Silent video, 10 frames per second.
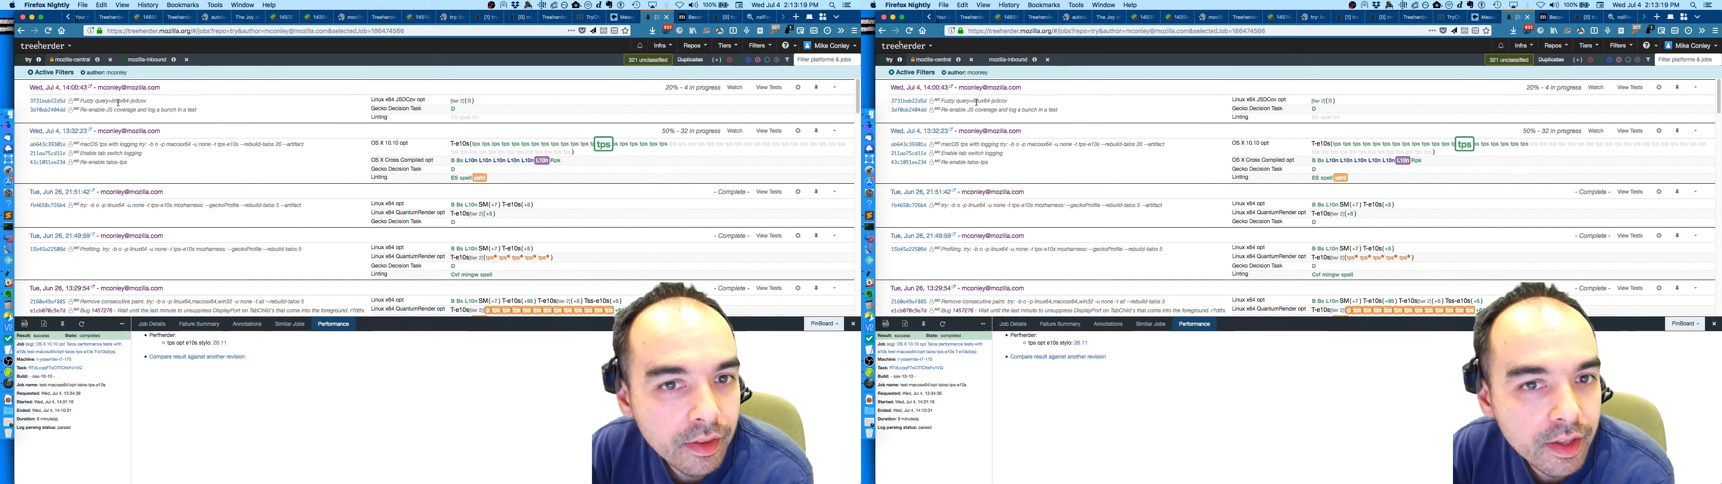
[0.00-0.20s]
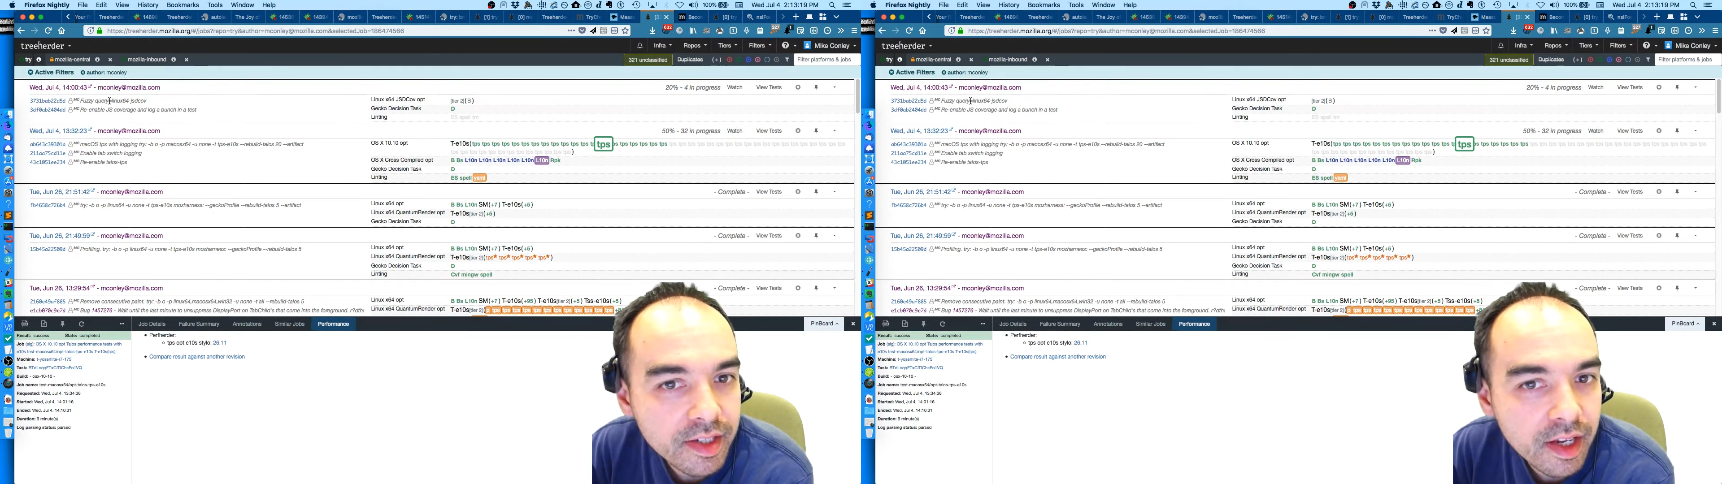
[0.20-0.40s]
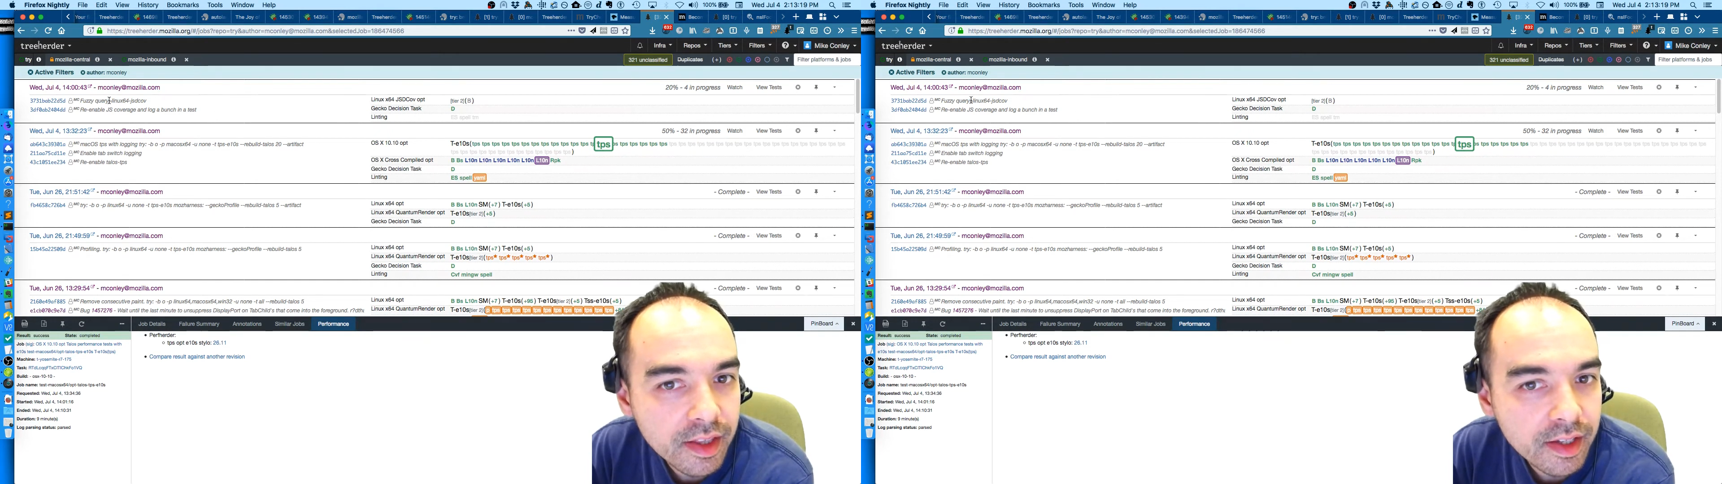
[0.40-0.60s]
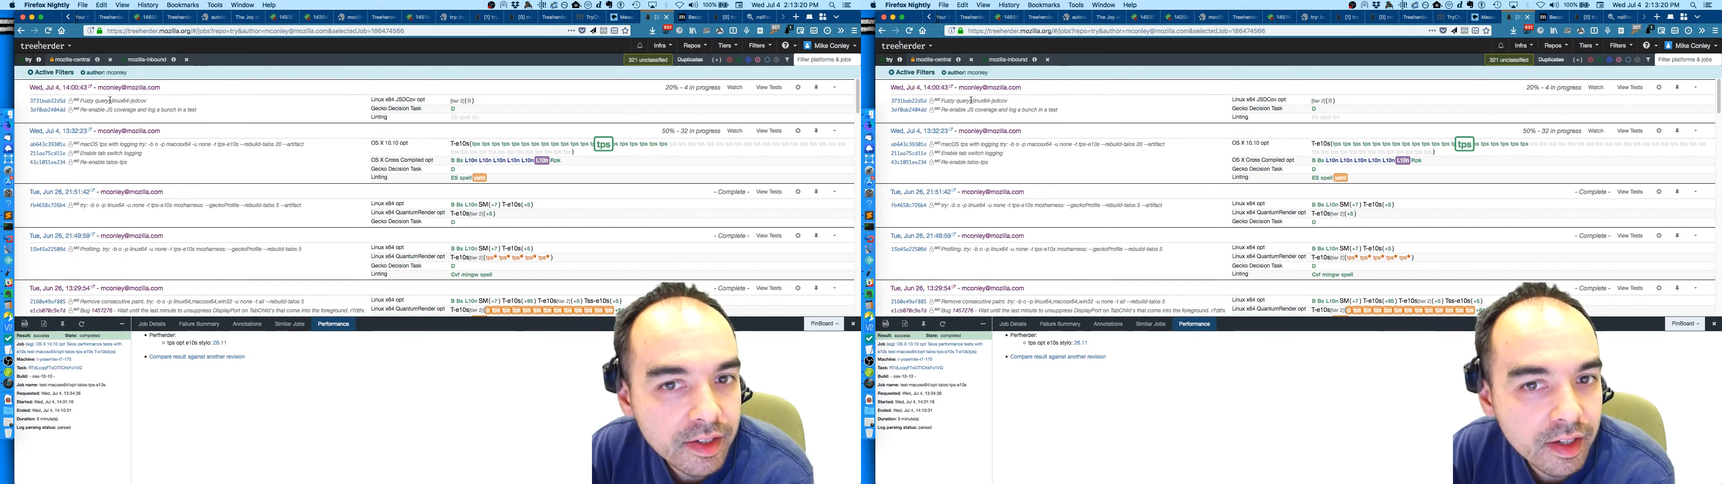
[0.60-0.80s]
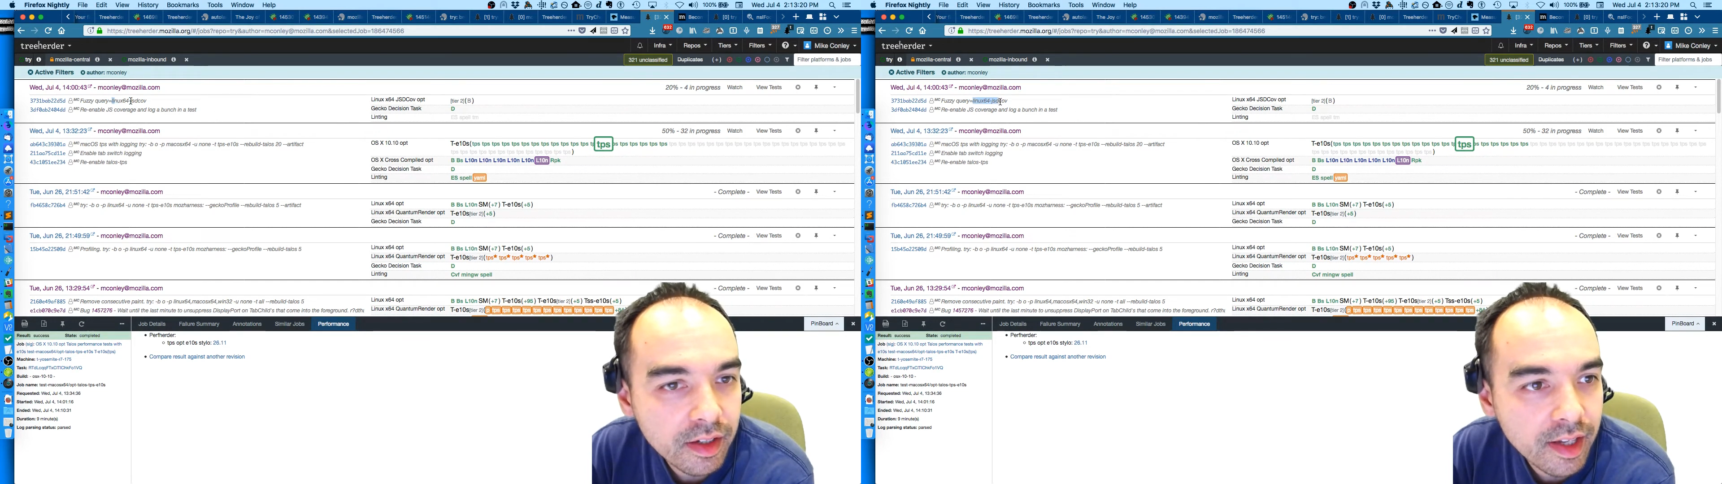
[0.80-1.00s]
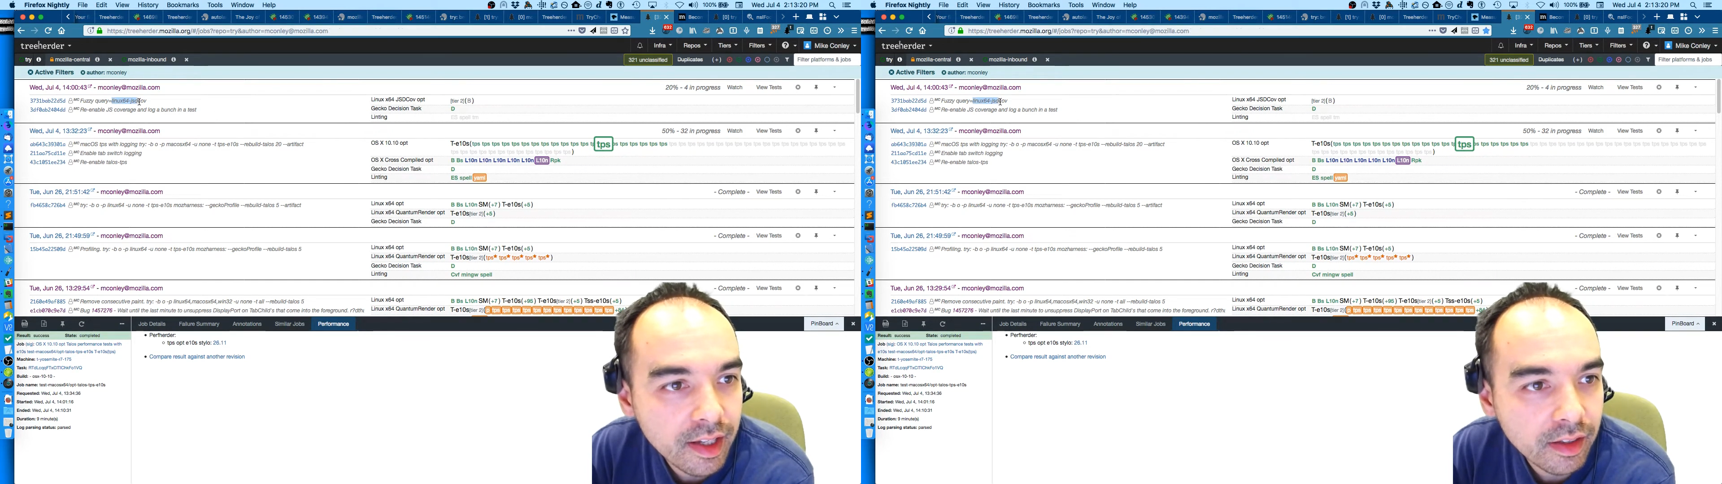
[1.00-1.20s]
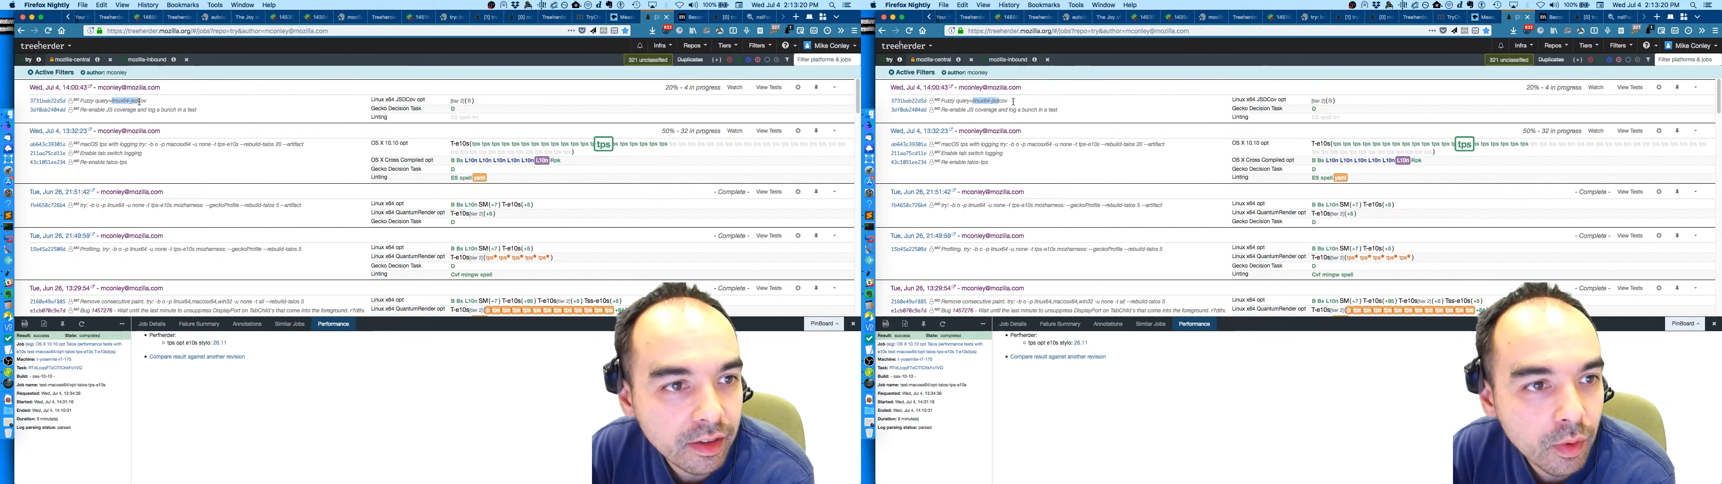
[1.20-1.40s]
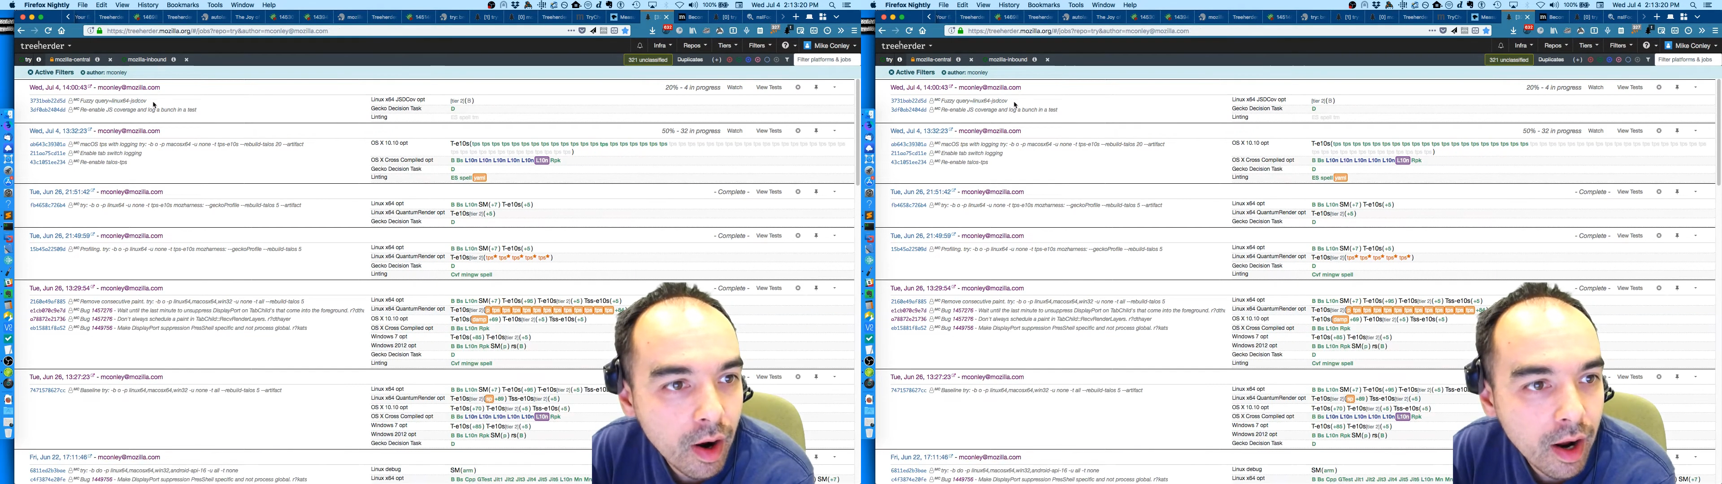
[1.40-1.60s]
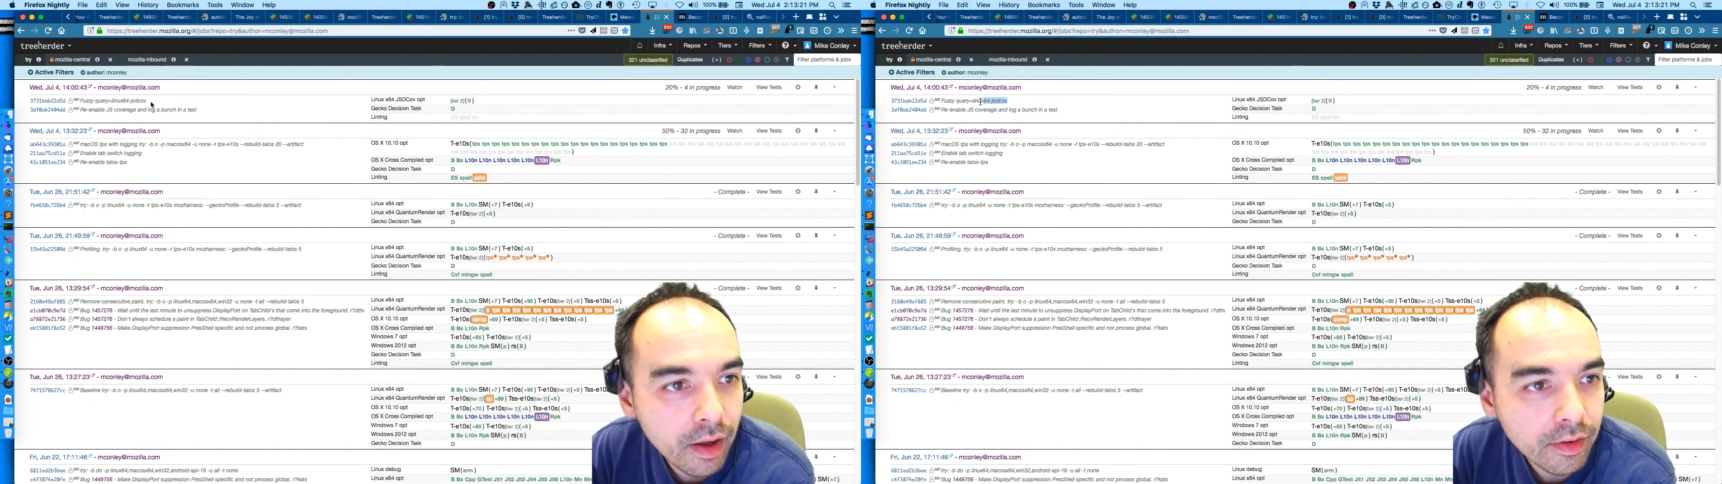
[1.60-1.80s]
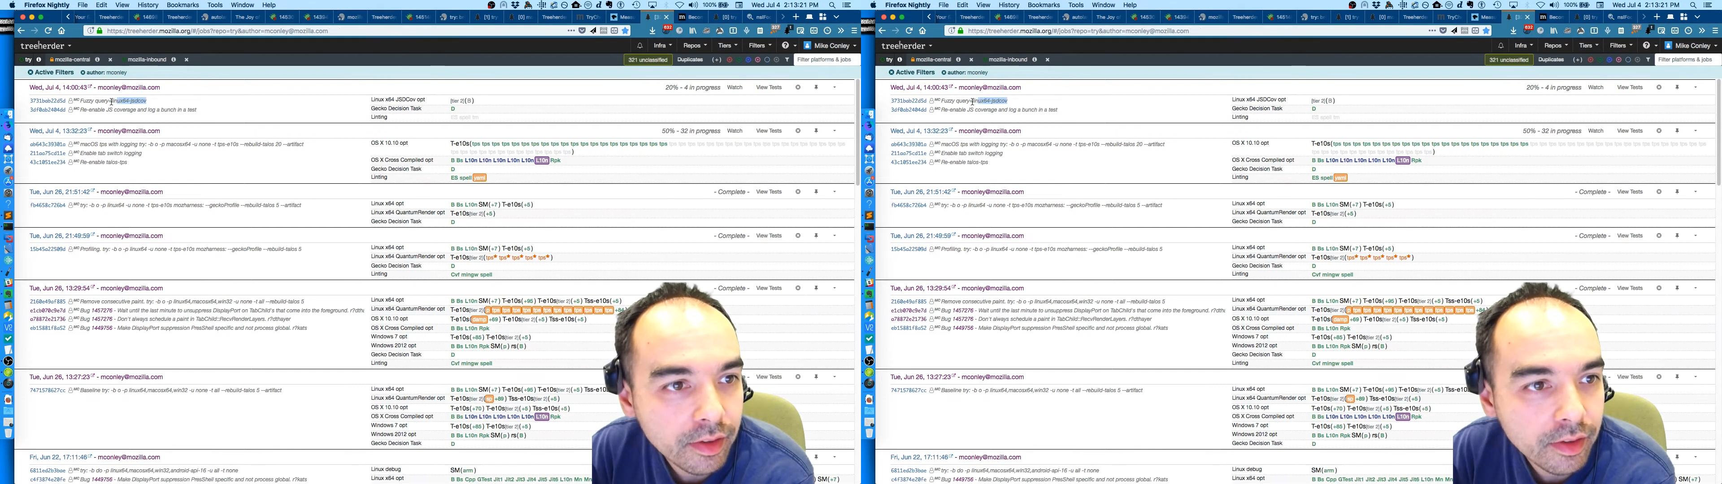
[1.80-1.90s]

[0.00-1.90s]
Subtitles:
This I think is going to take a little while.